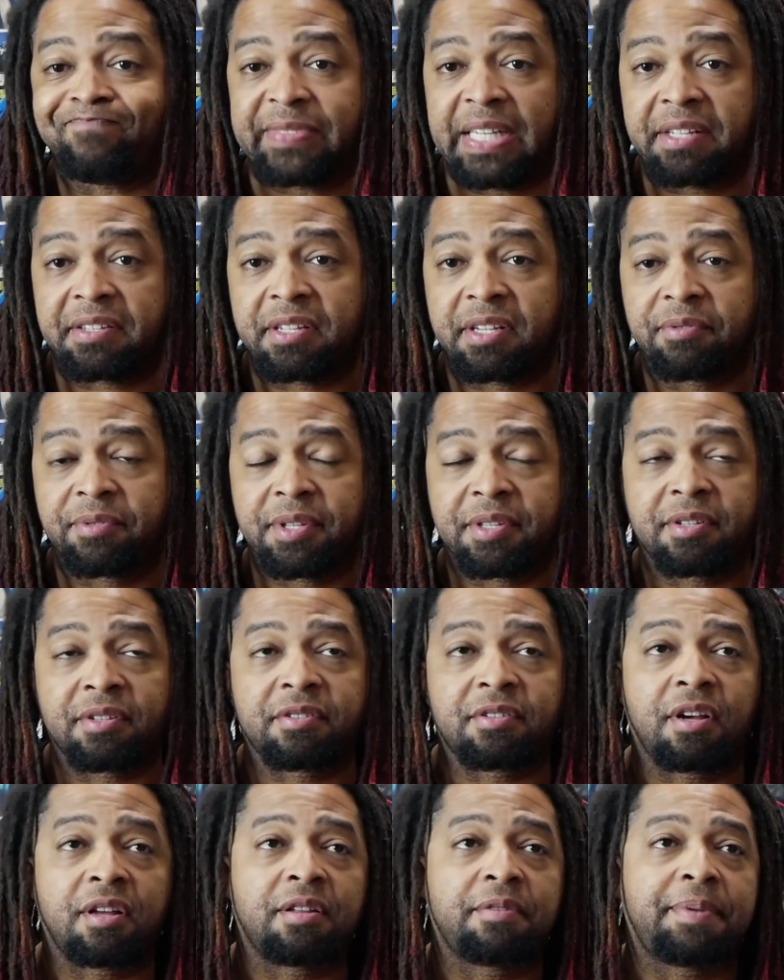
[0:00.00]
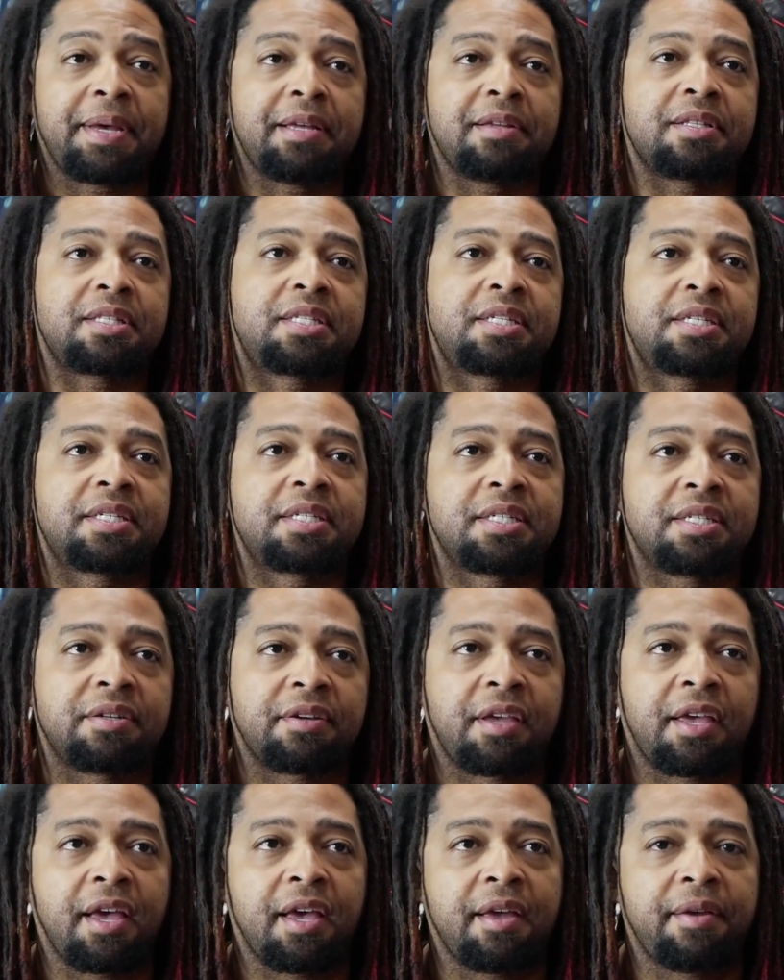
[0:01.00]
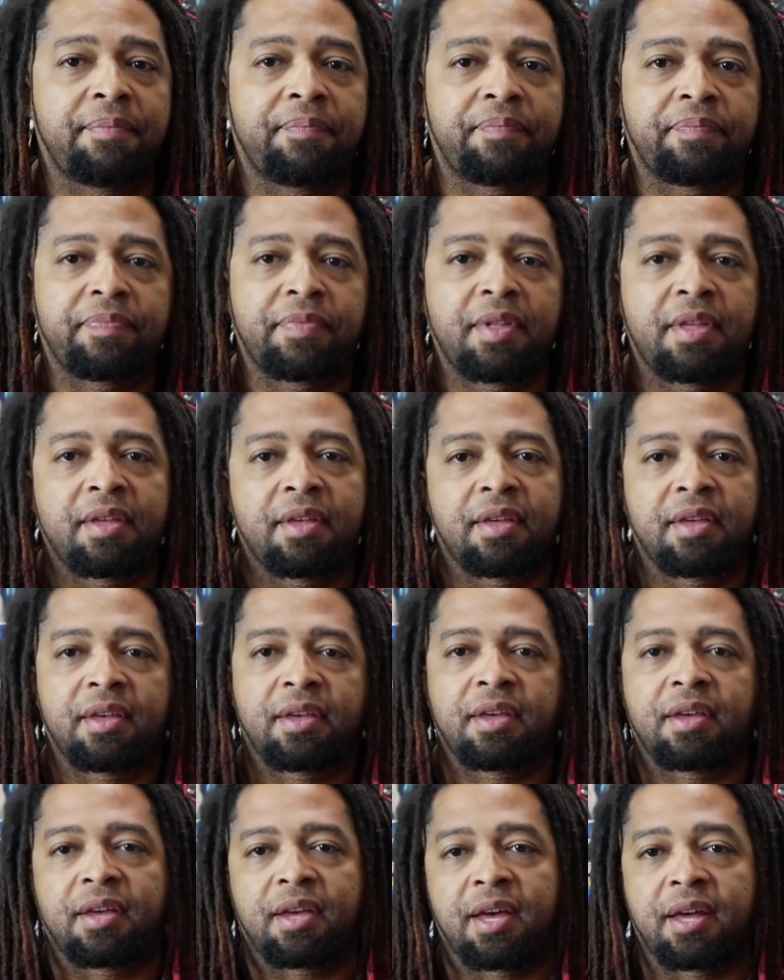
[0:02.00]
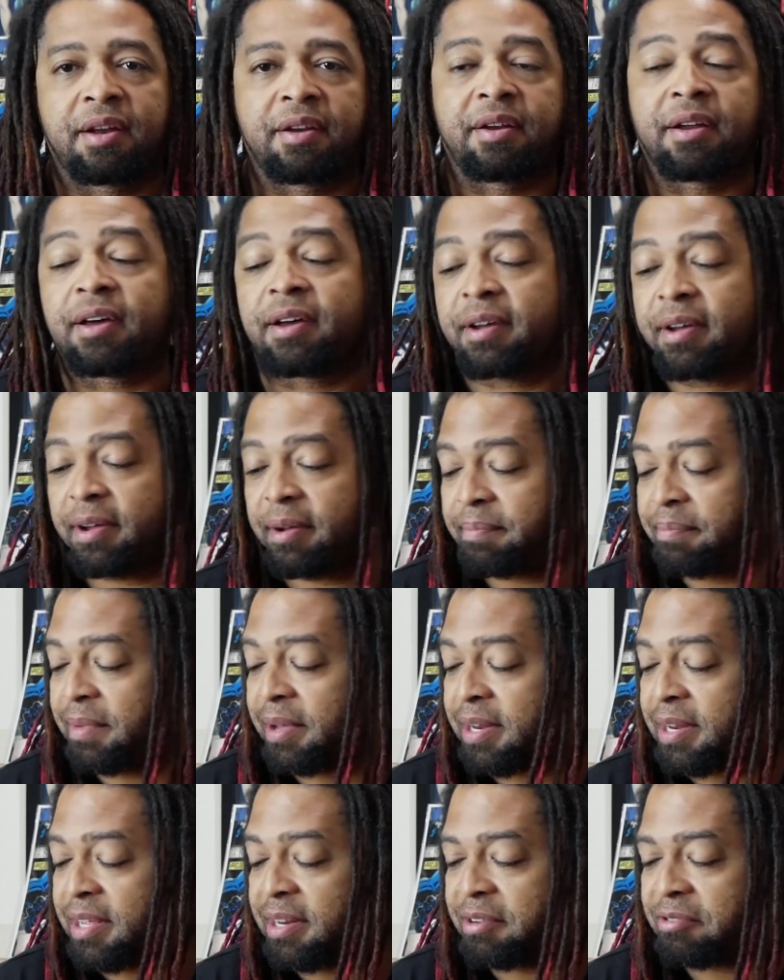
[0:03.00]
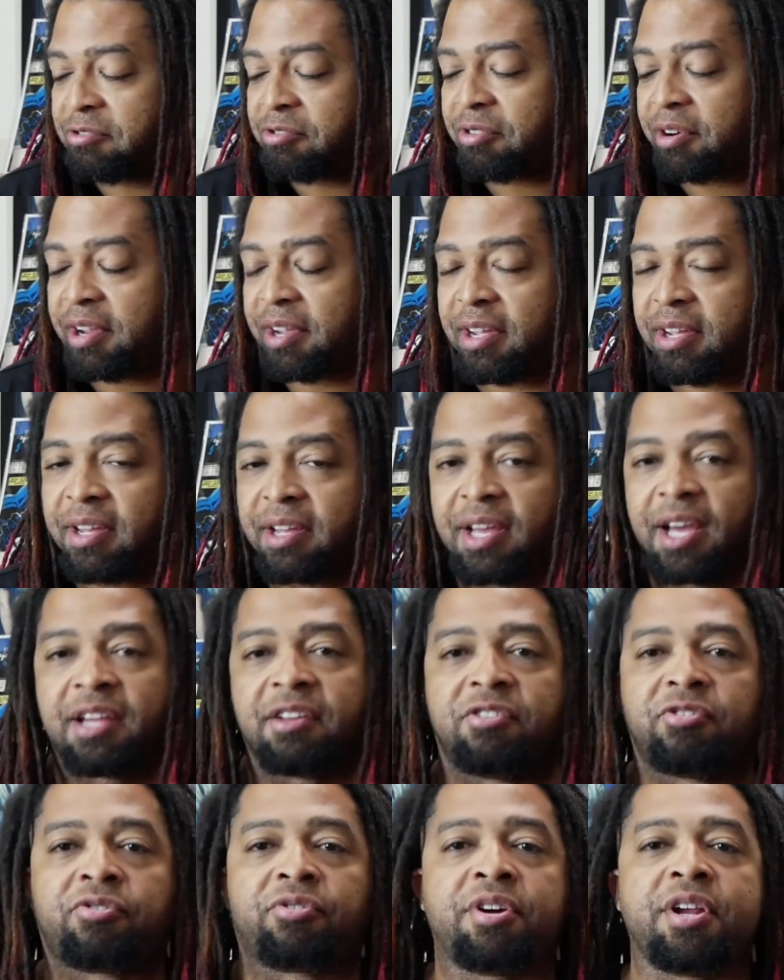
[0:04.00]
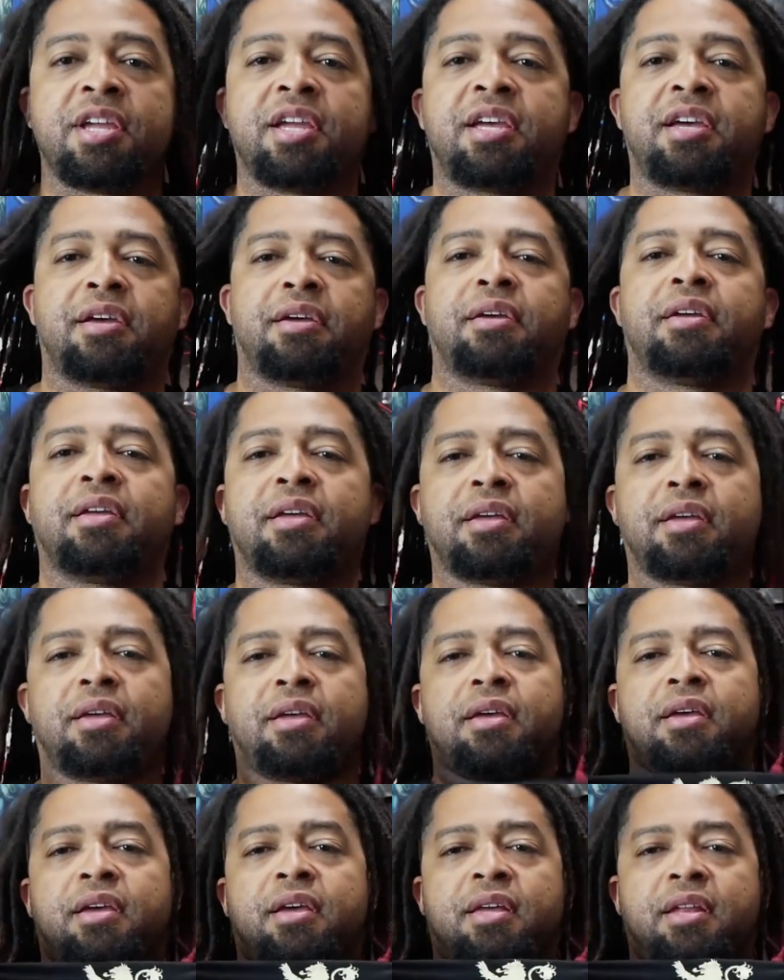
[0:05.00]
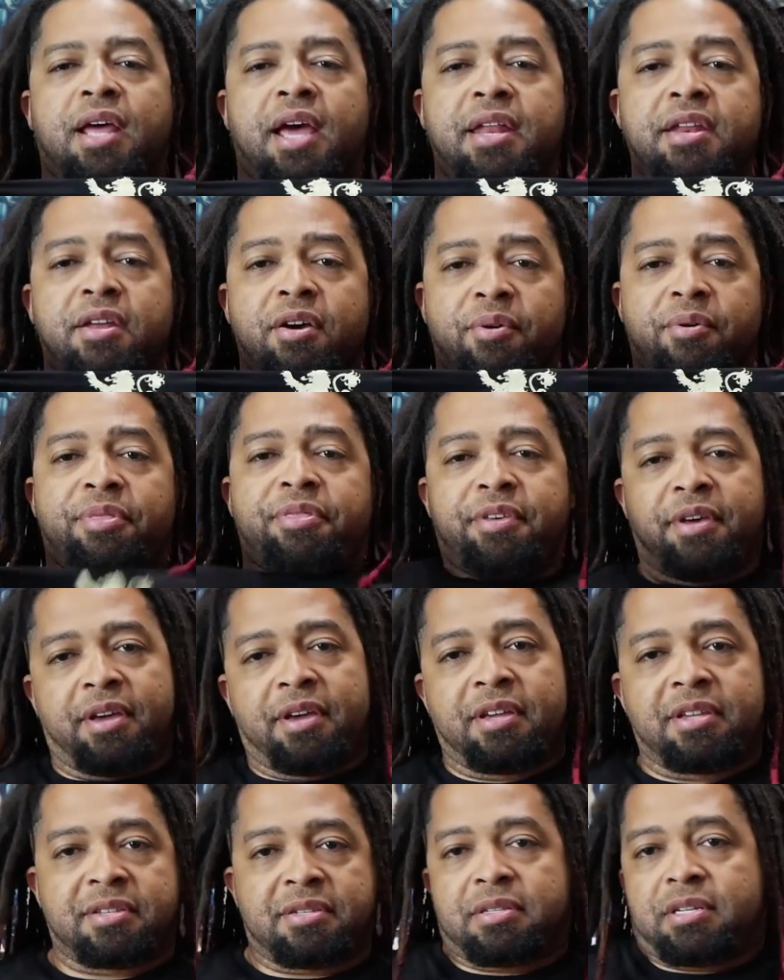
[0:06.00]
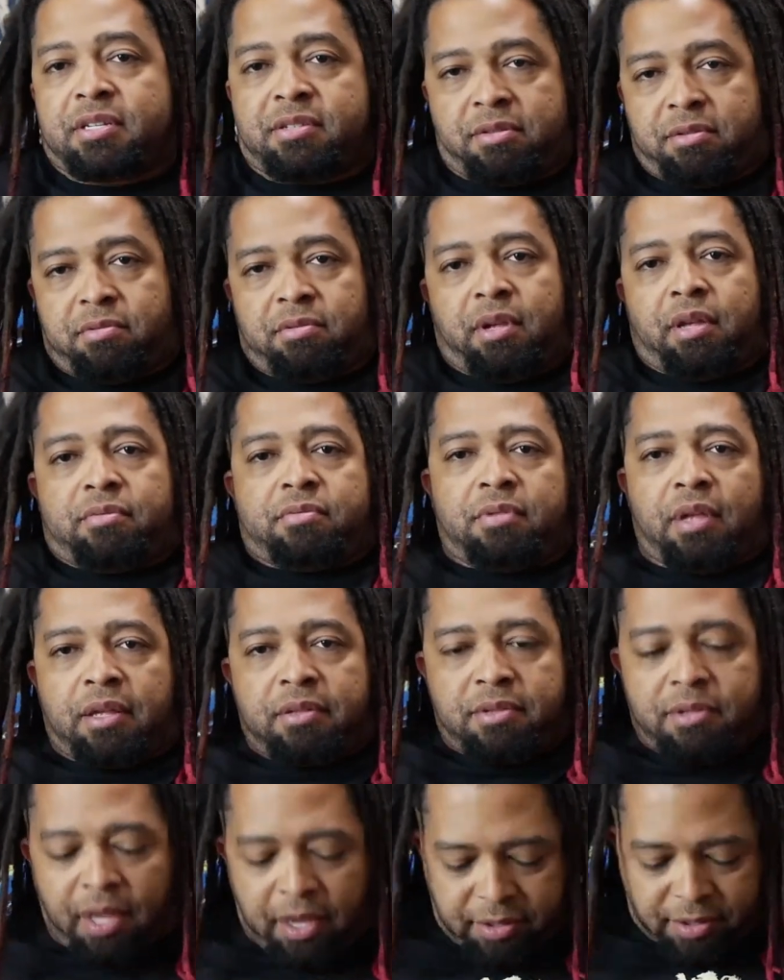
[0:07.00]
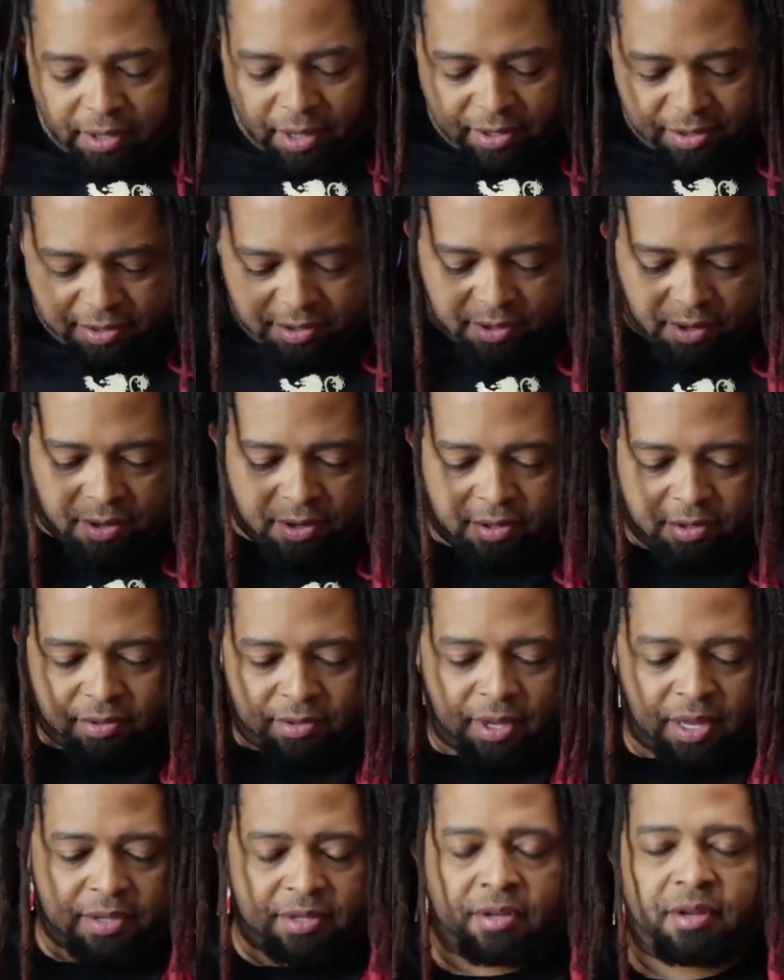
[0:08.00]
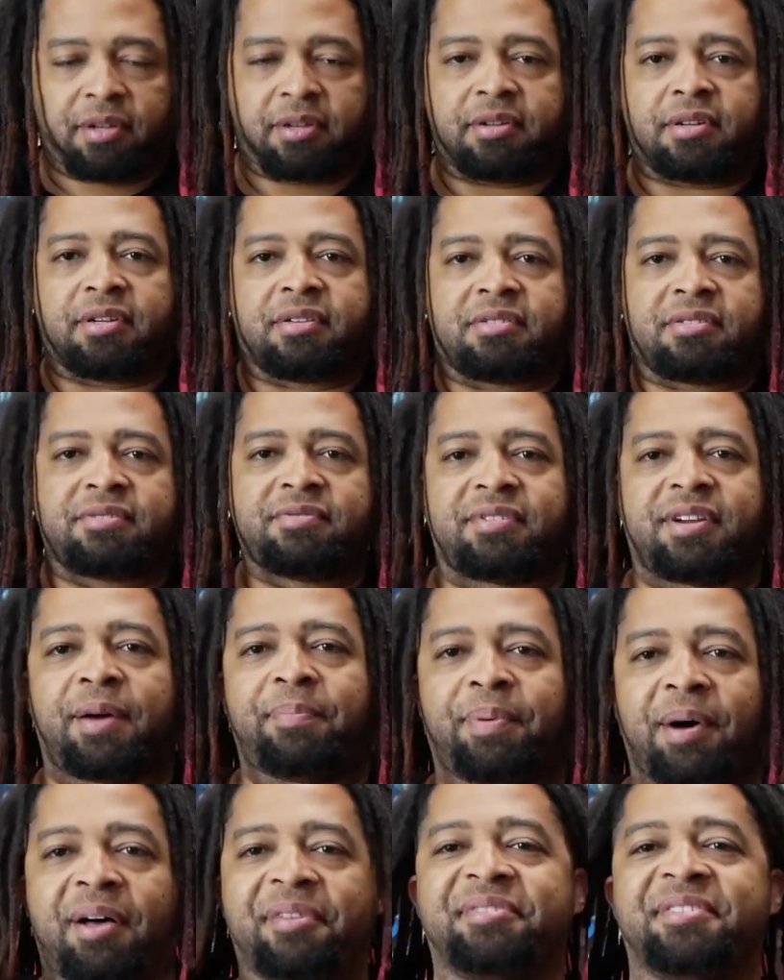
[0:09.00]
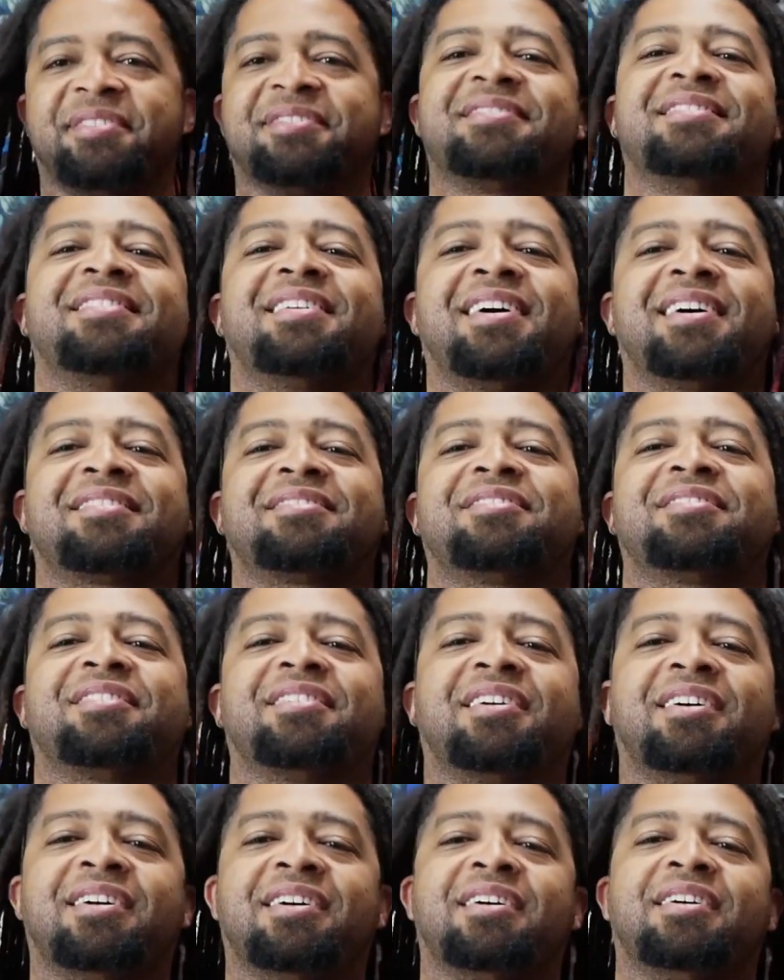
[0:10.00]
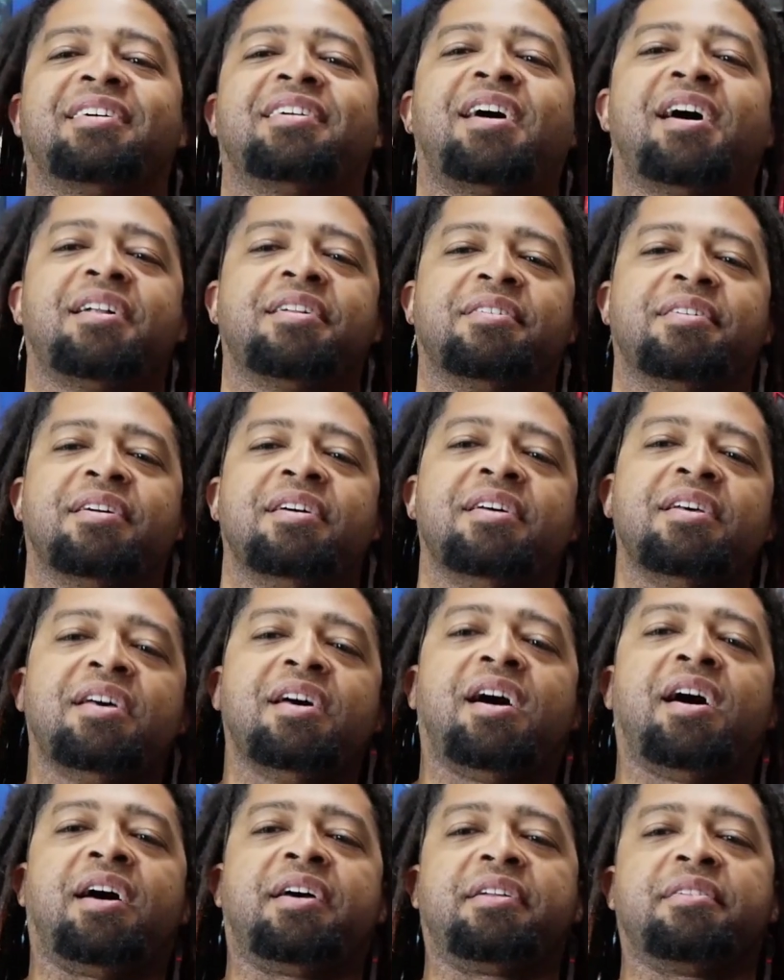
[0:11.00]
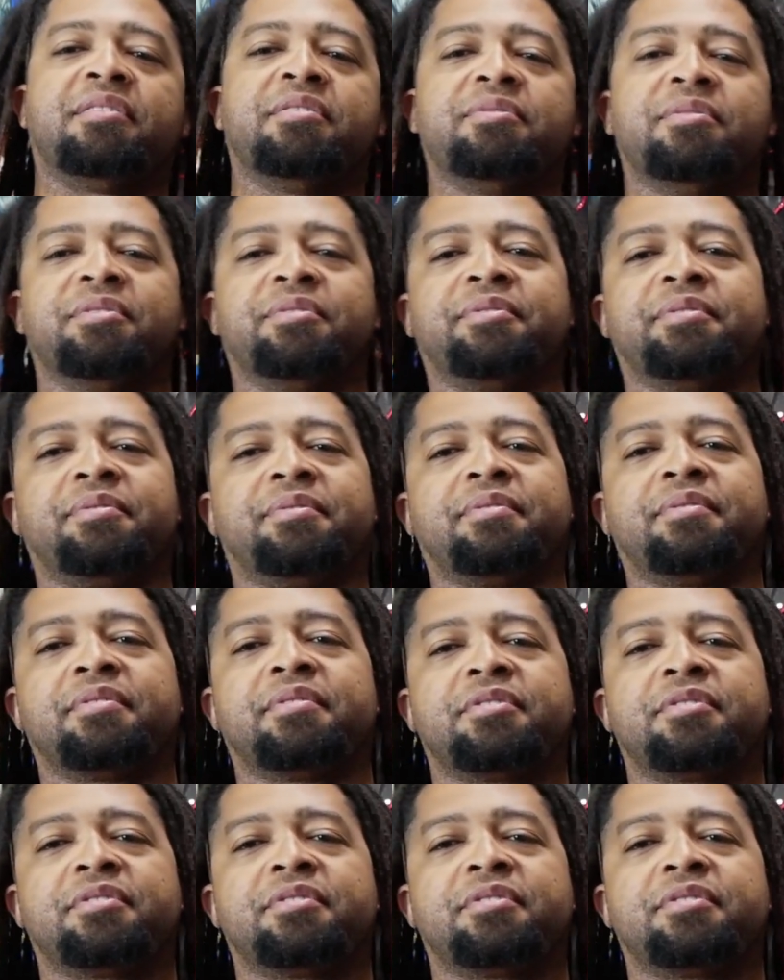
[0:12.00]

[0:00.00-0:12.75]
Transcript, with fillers: Let's see what it's all about. Okay, I don't know. I need a drink. I drink, and I know things. That's all it is to it. I bought this in actually Honolulu.